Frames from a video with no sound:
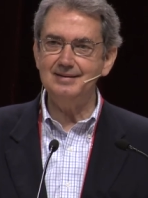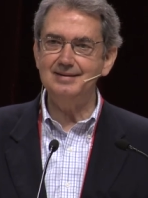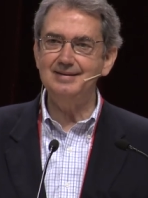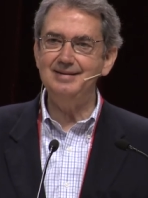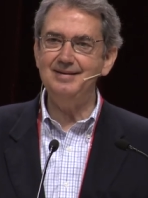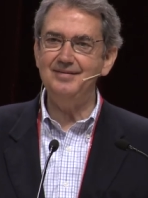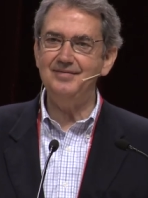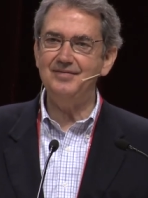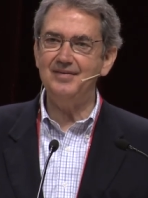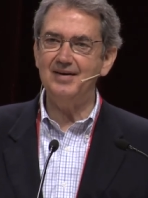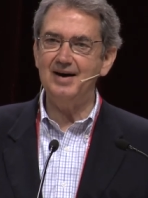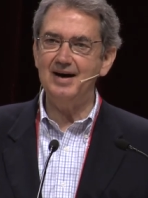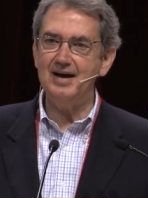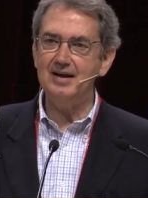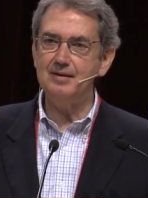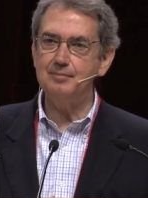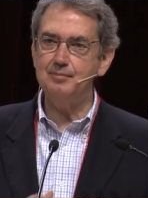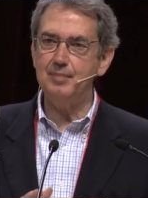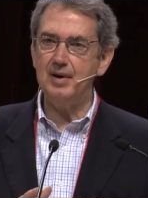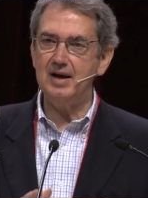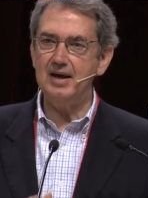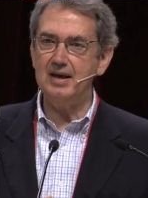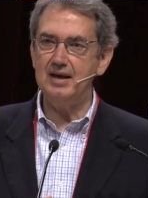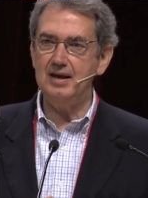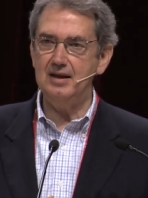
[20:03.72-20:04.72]
defined
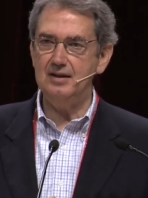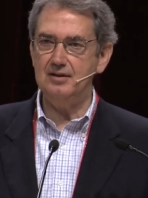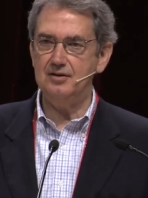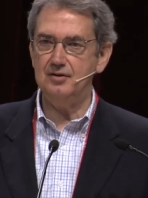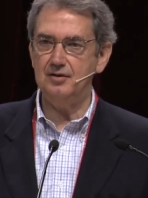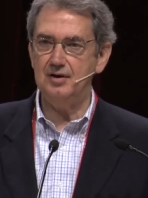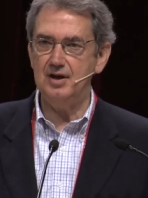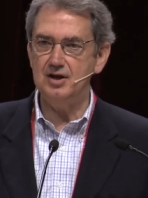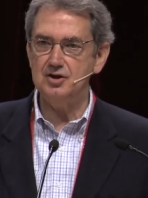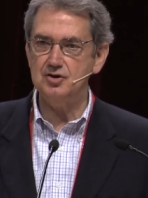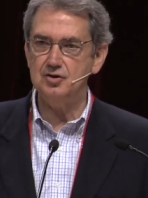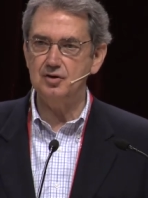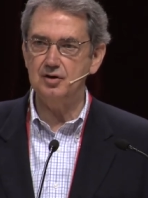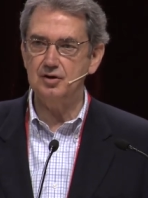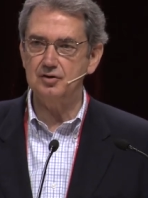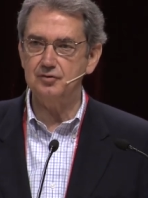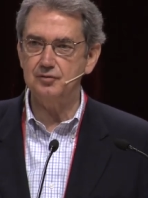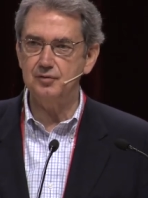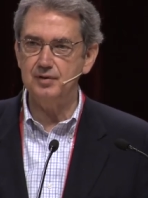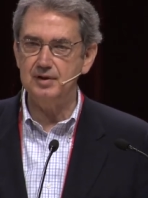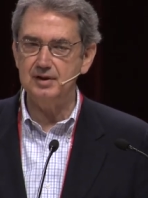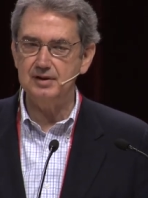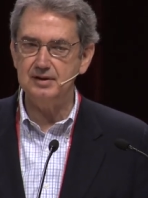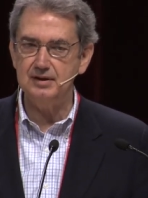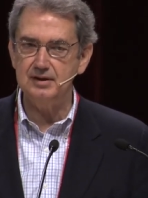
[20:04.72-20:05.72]
by international
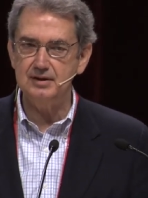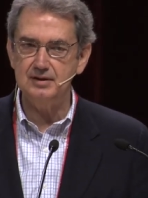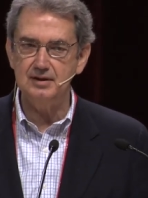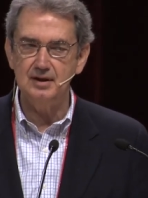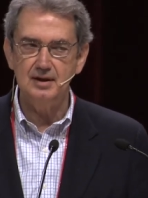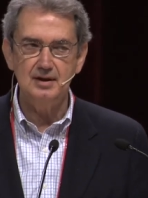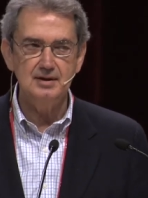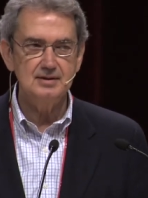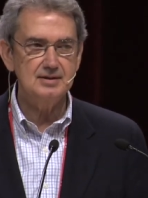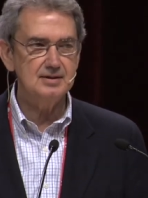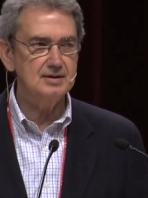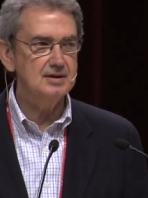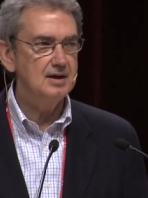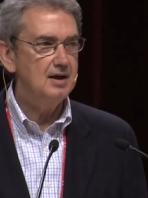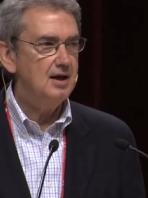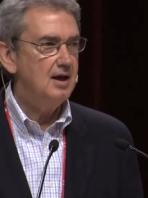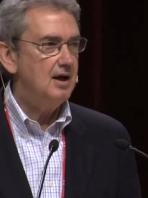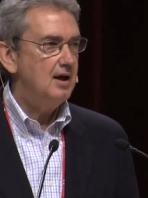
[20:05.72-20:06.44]
treaties.